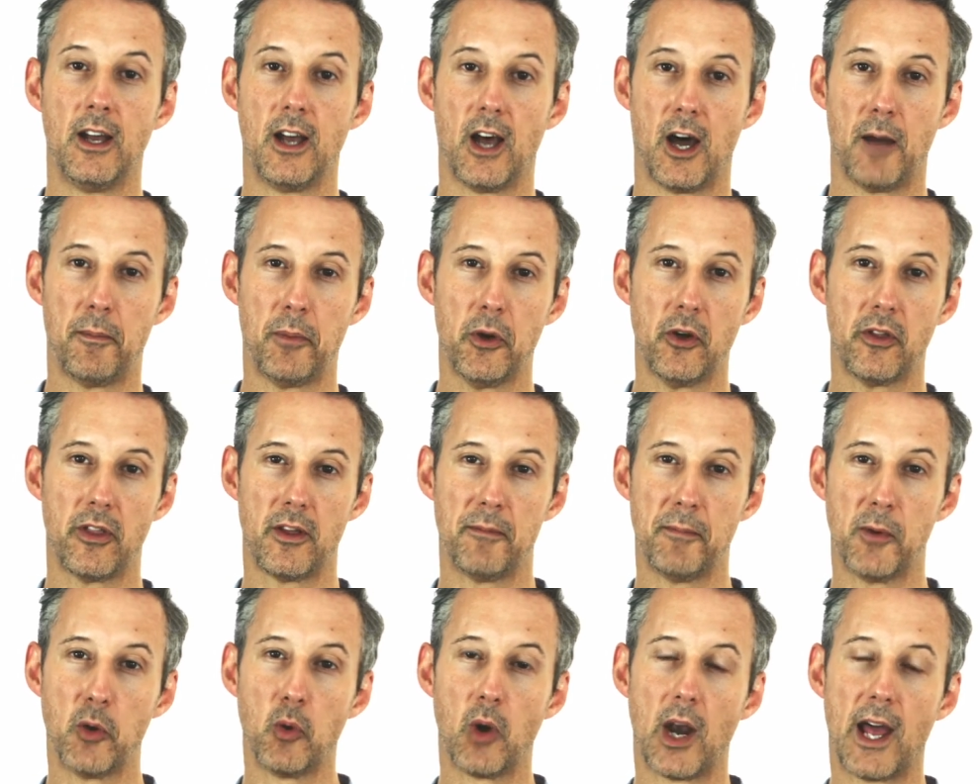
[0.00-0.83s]
I put
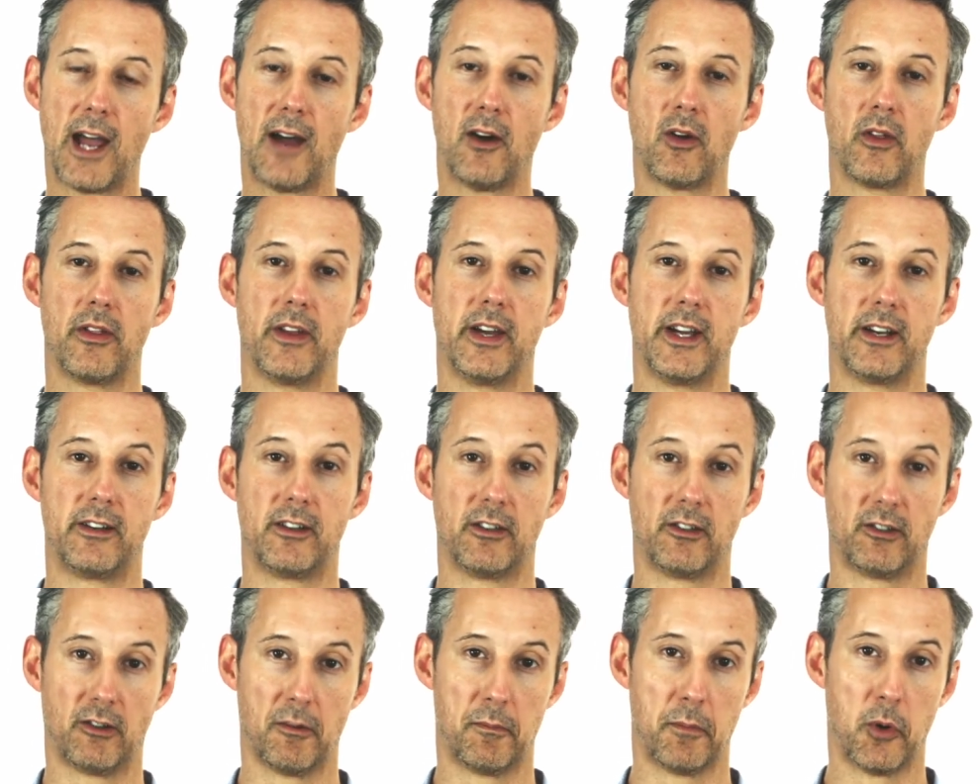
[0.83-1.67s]
them all out there to
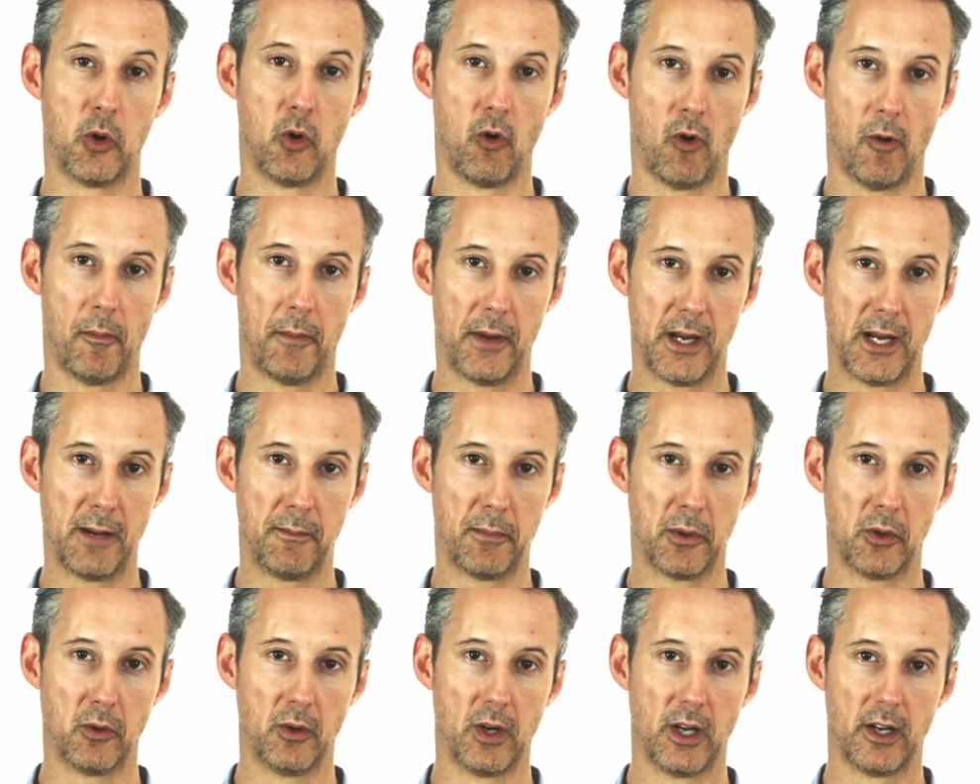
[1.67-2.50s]
support
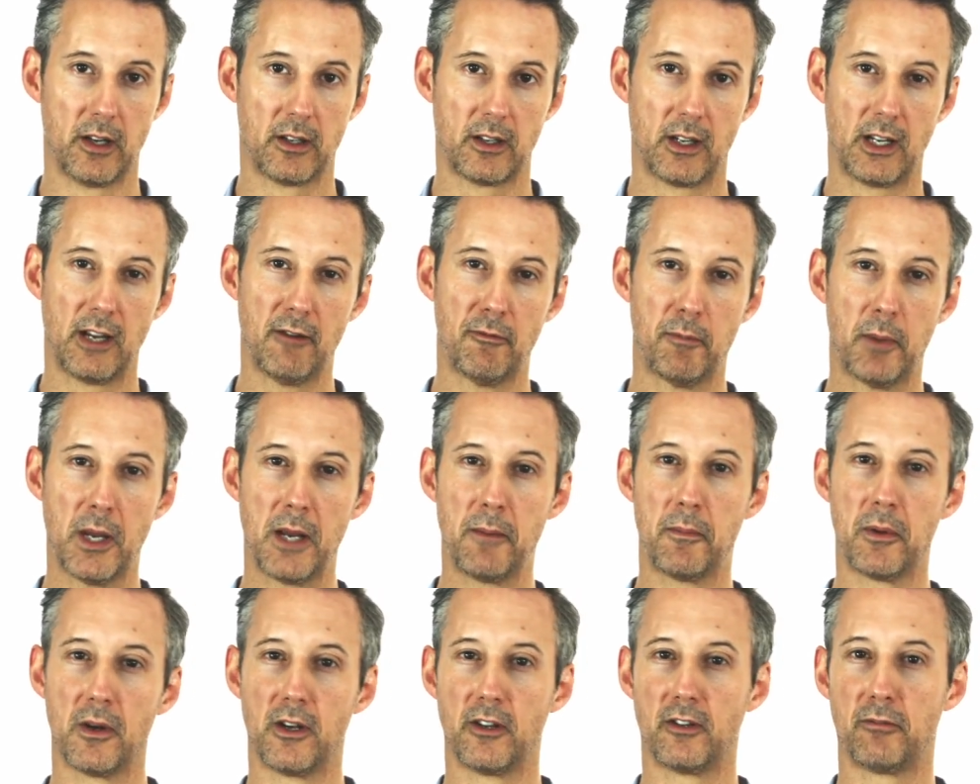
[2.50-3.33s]
people, to give
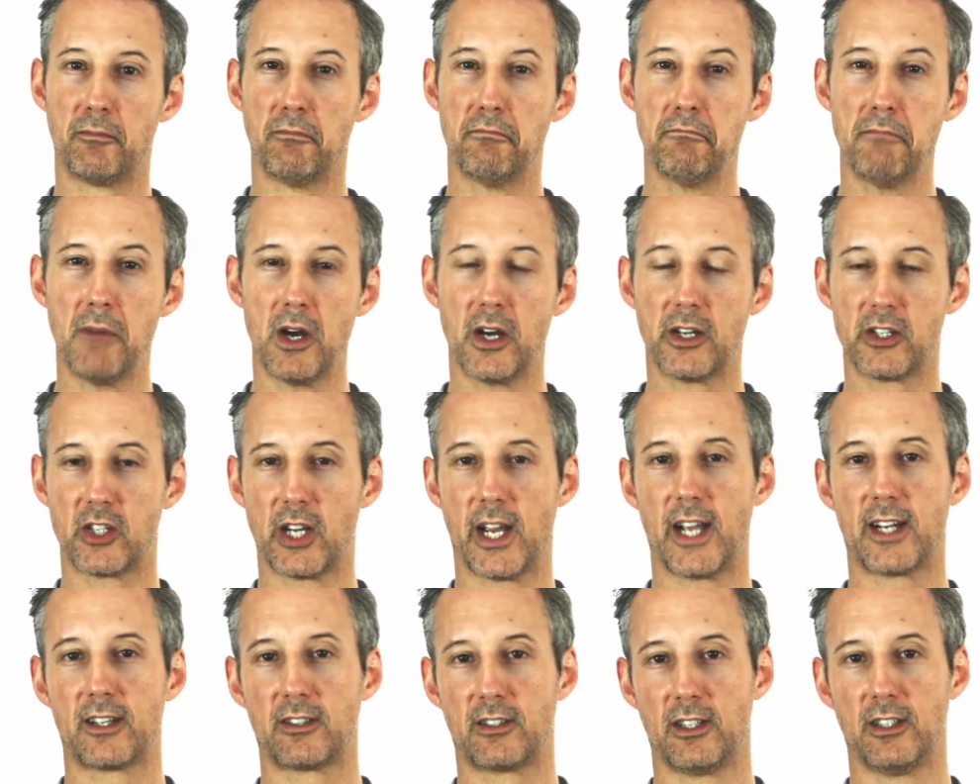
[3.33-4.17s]
people as much
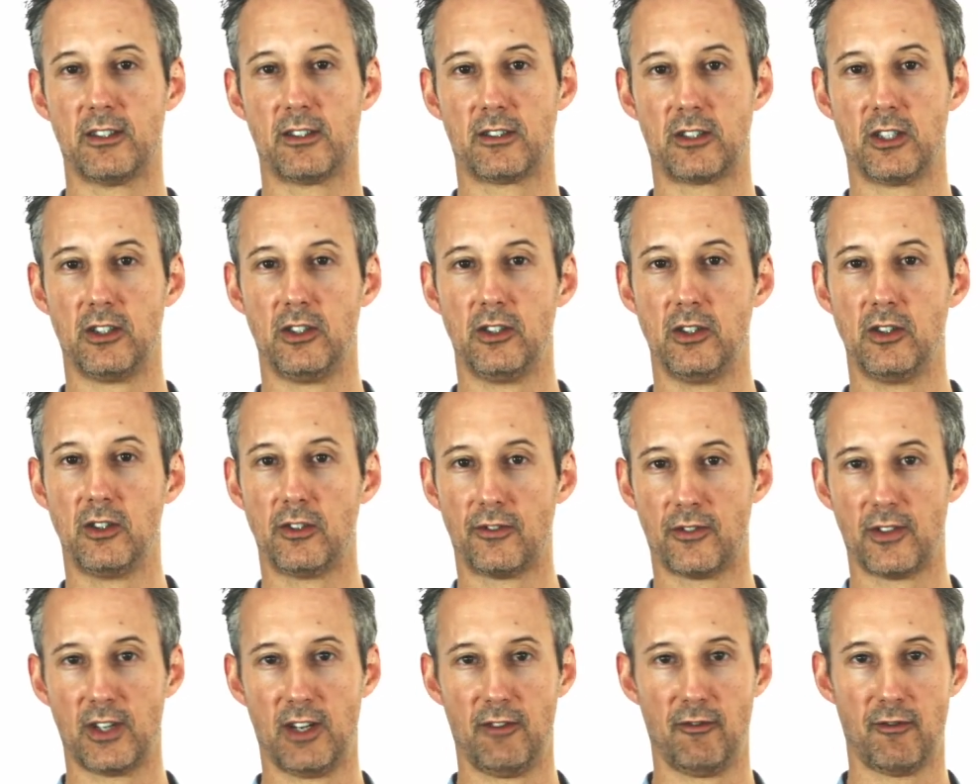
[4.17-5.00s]
access to
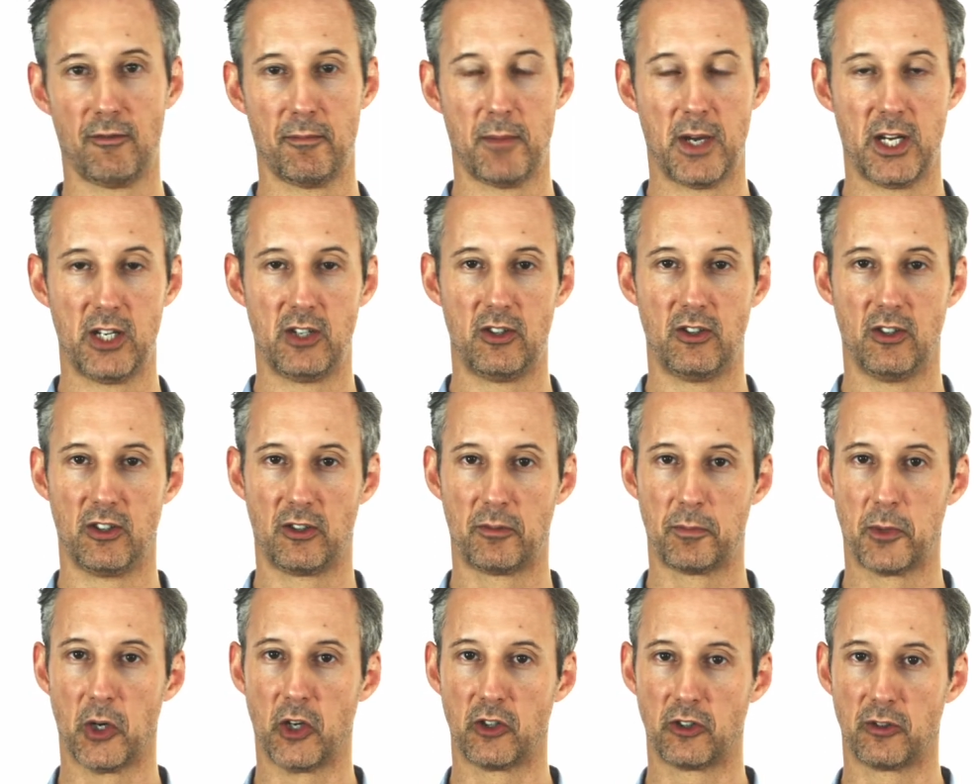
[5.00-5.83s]
useful information as
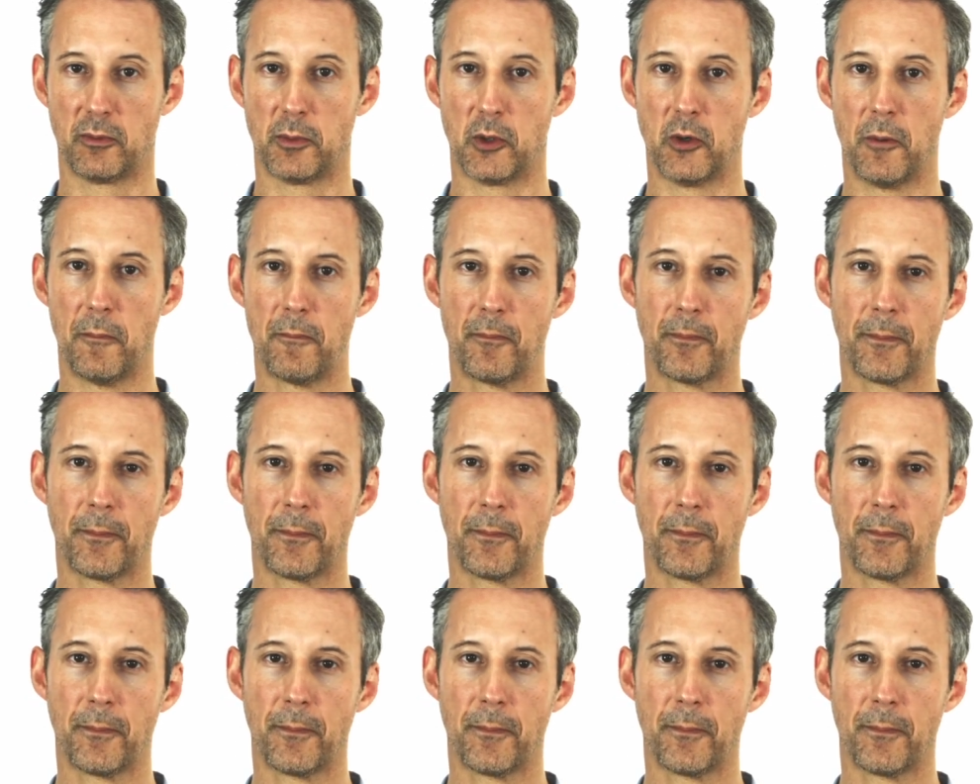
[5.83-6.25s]
possible.